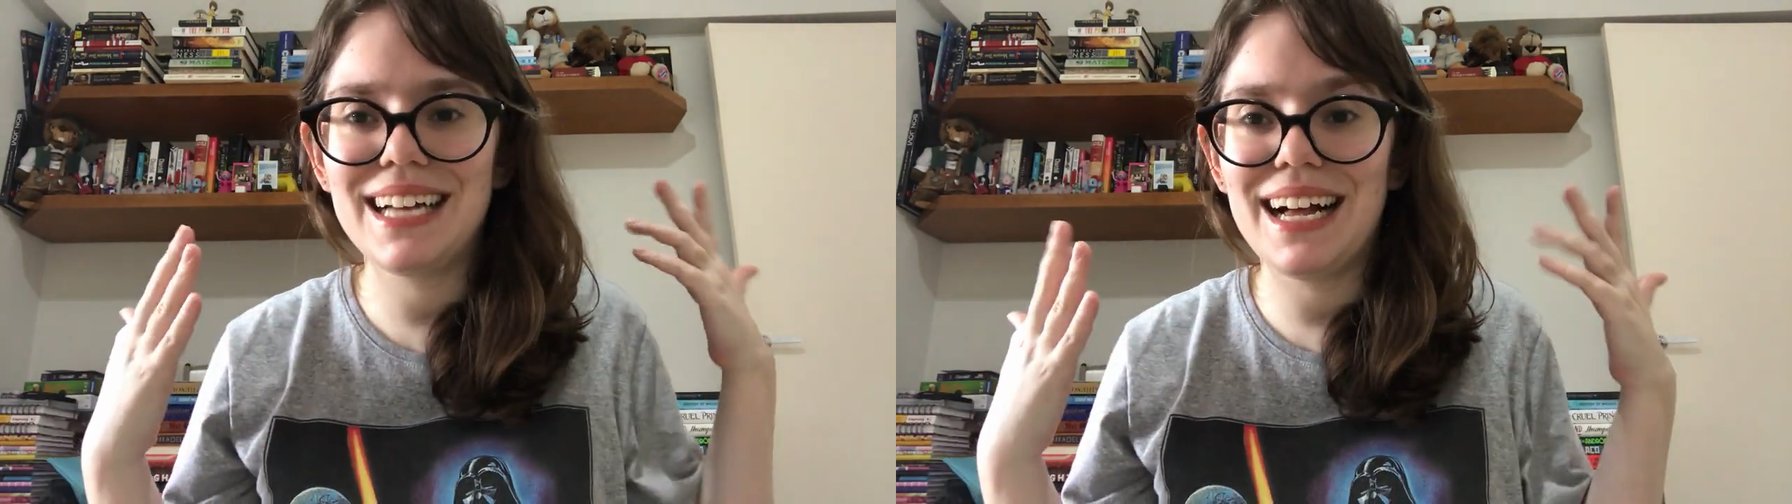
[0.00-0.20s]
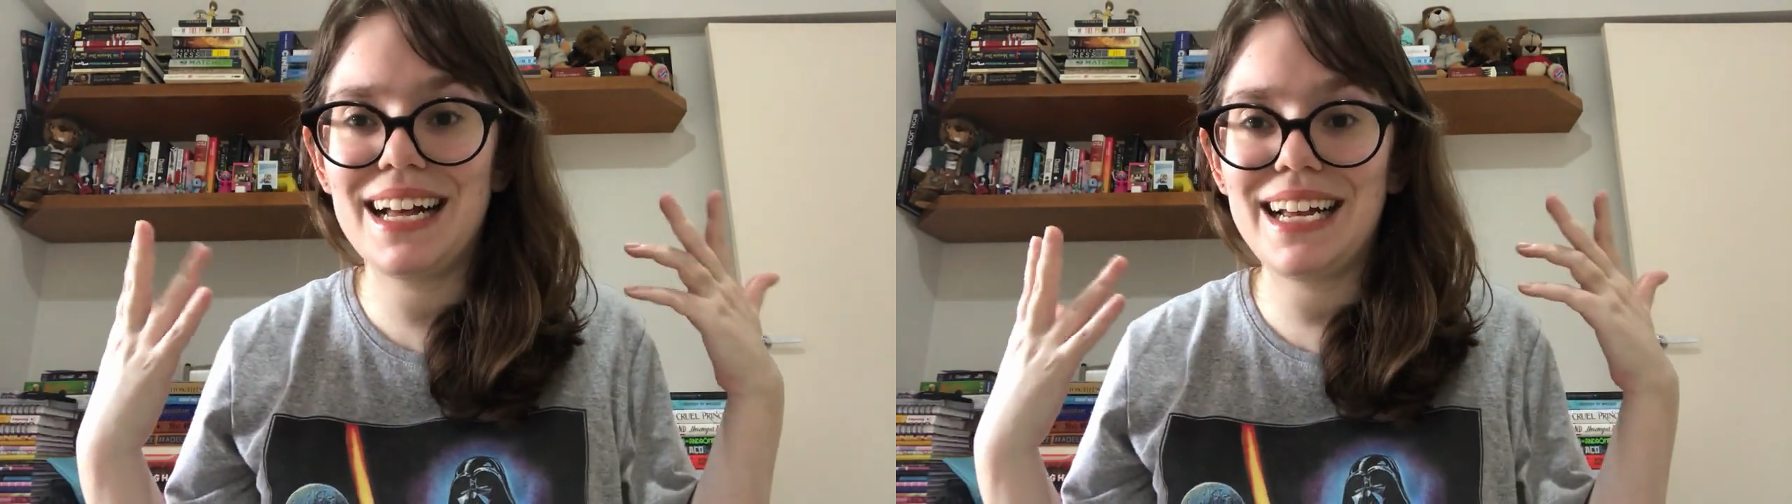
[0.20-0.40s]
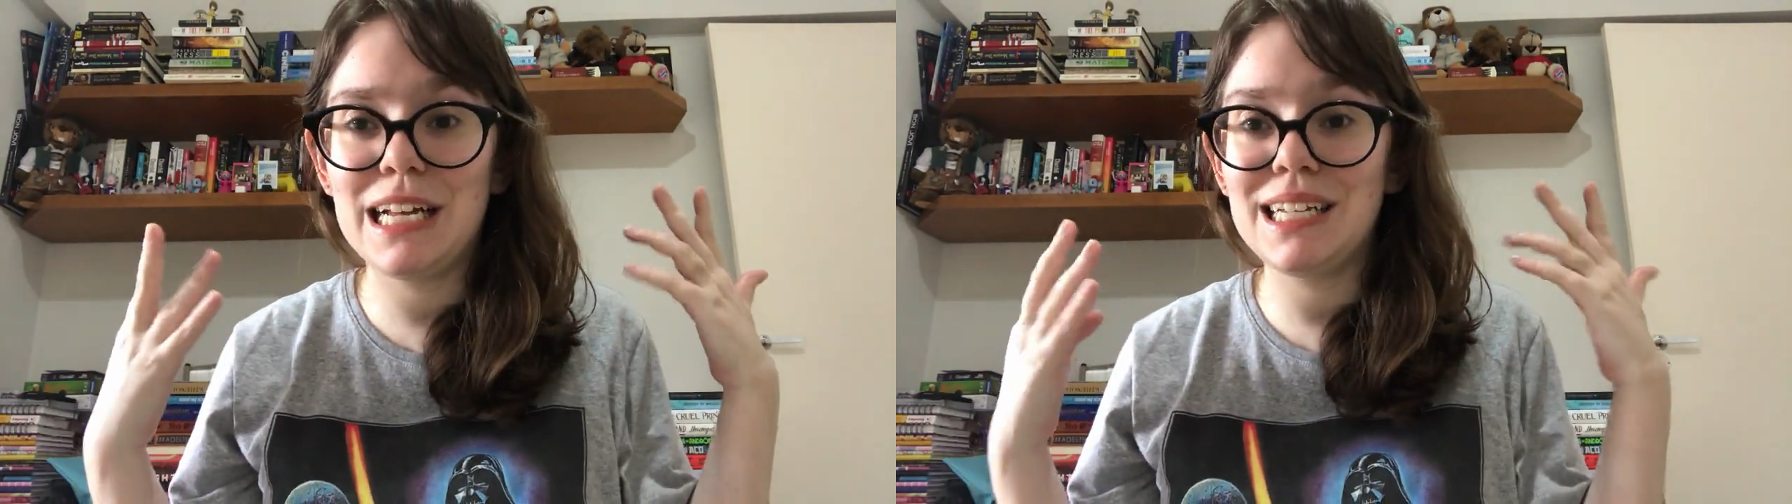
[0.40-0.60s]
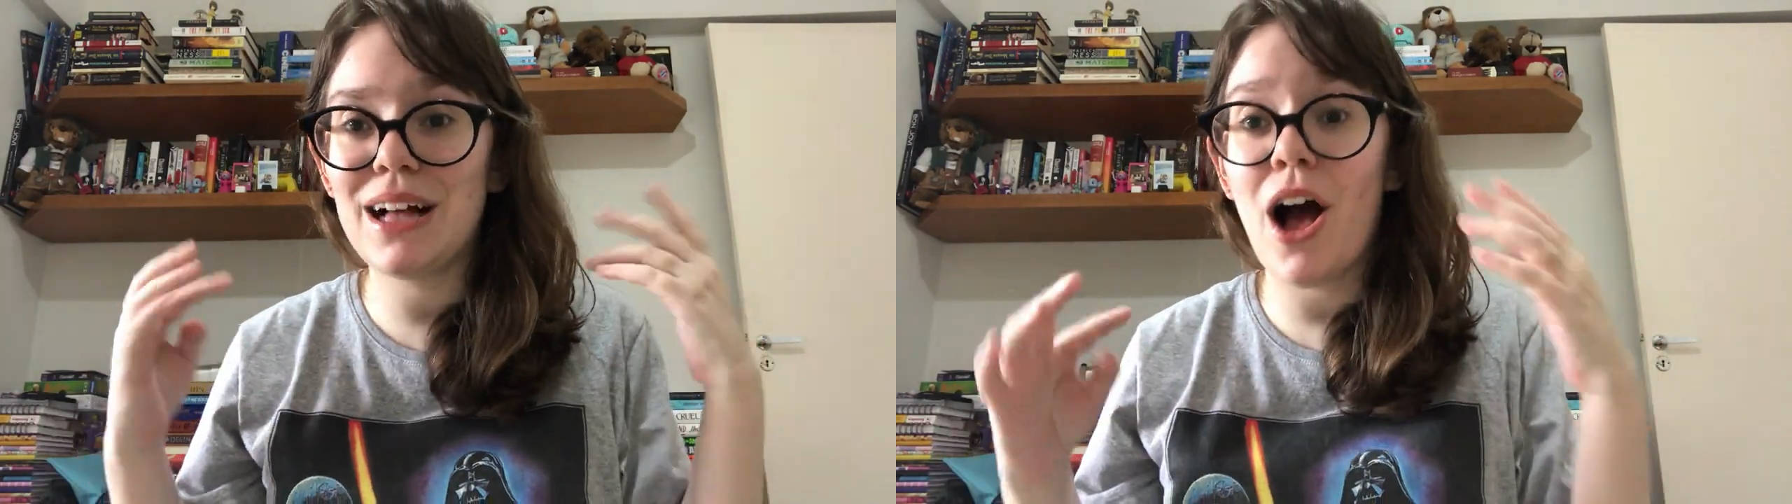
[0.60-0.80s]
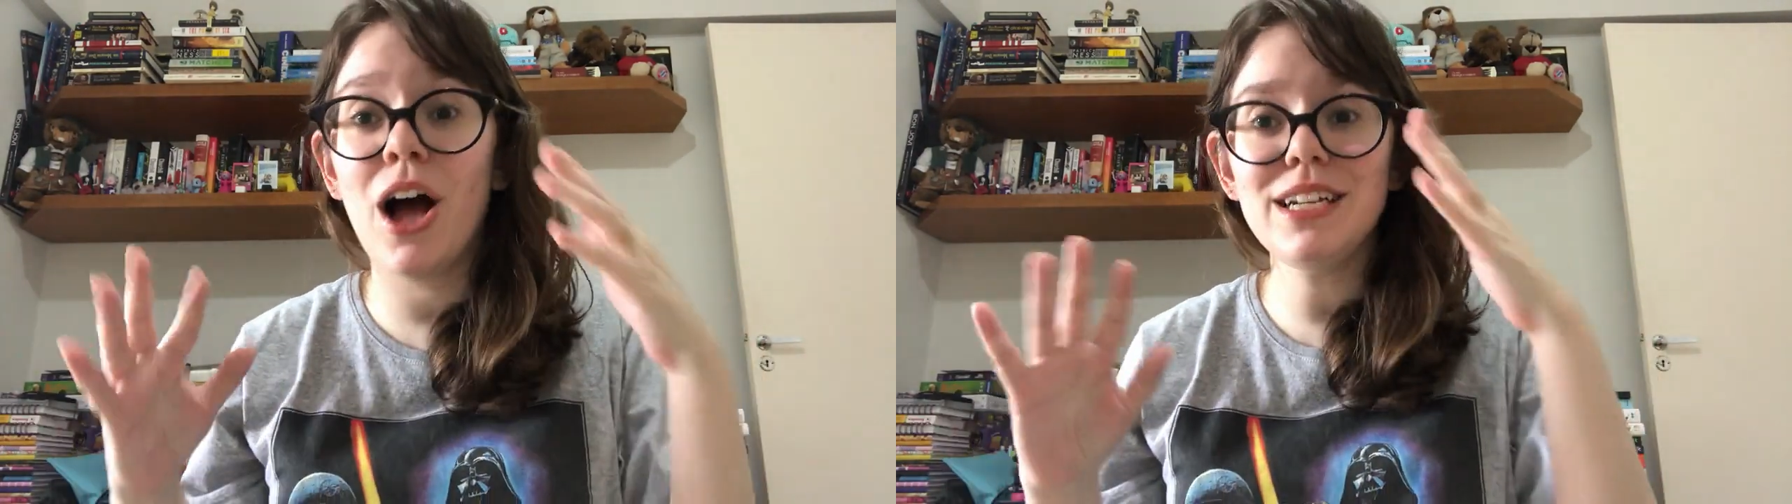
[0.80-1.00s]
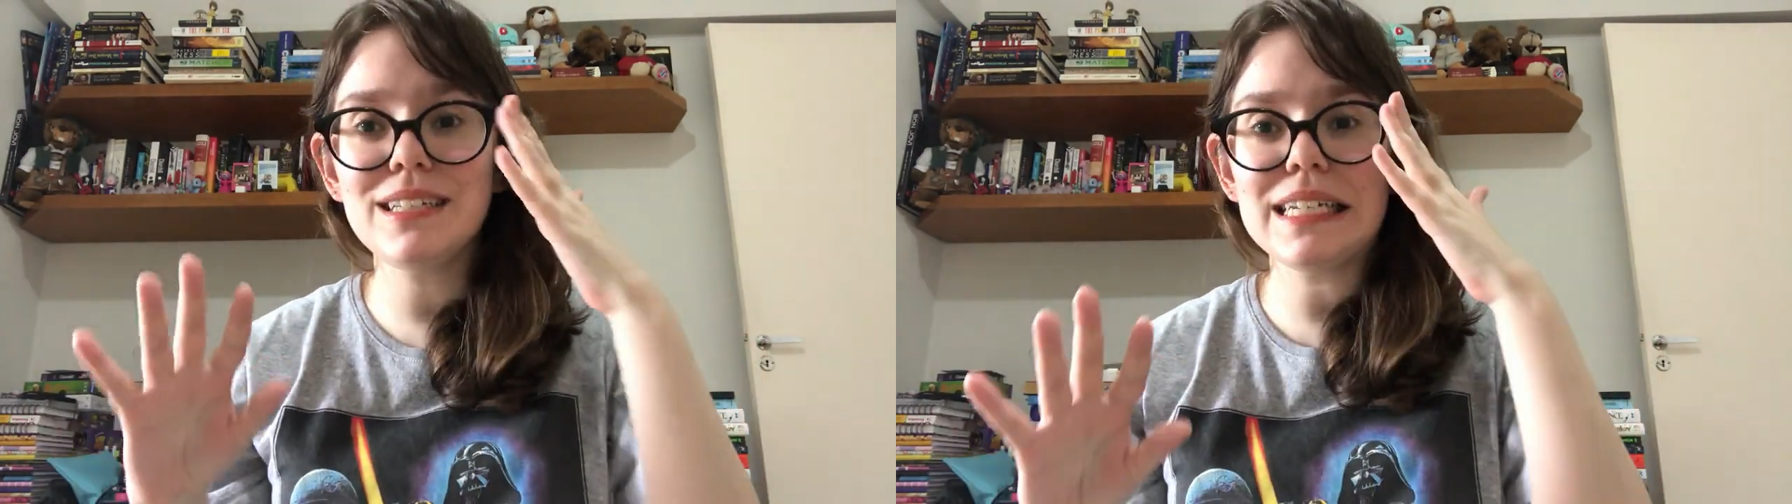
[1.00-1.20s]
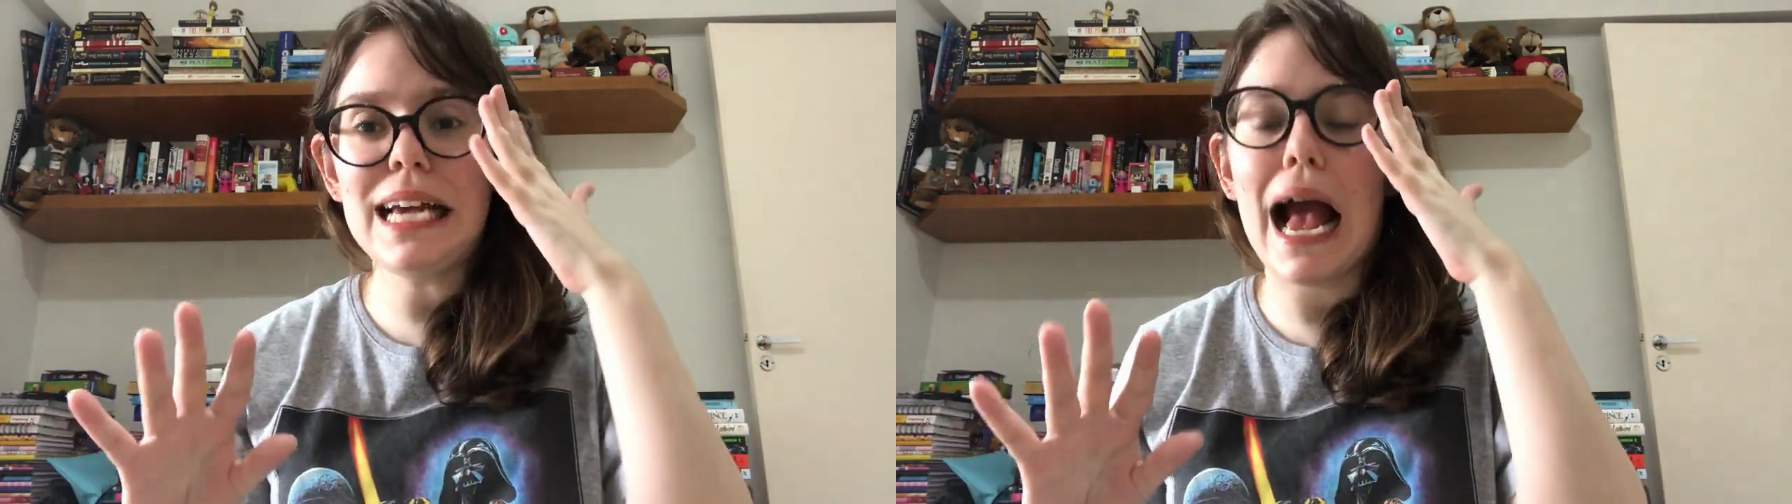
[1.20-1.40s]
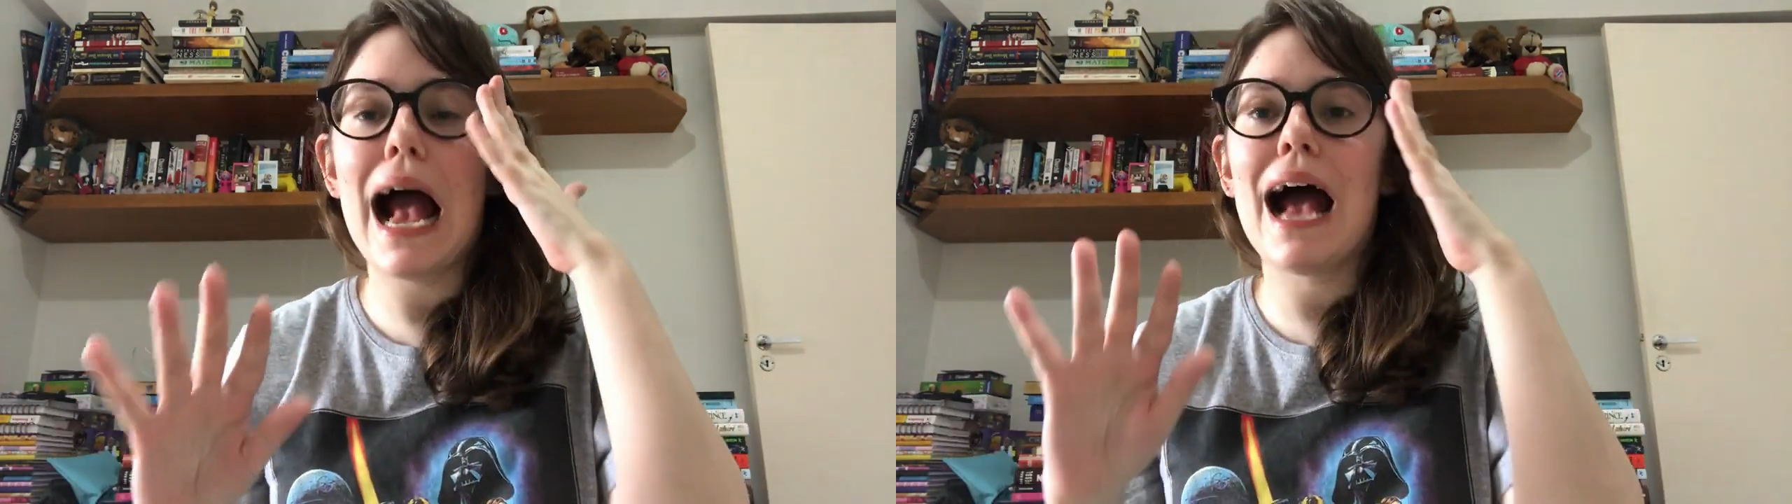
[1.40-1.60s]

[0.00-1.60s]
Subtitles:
that honestly,